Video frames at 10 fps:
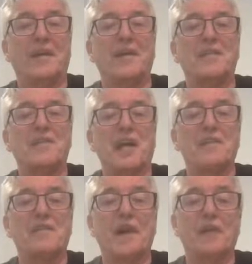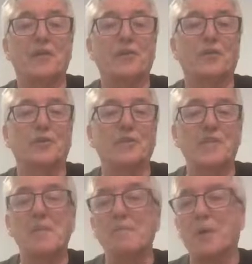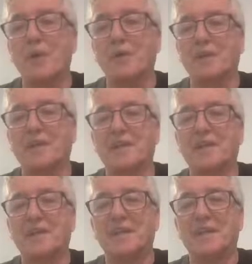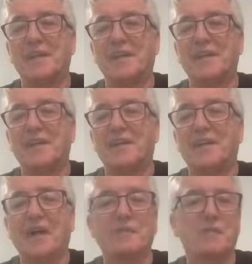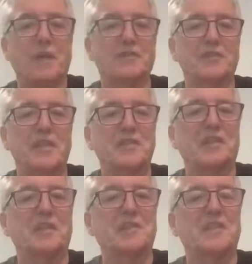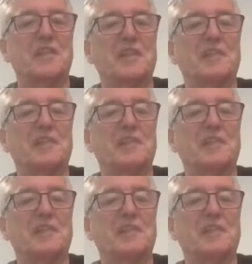Sci-fi loco, steampunk. Well, that would be interesting to see.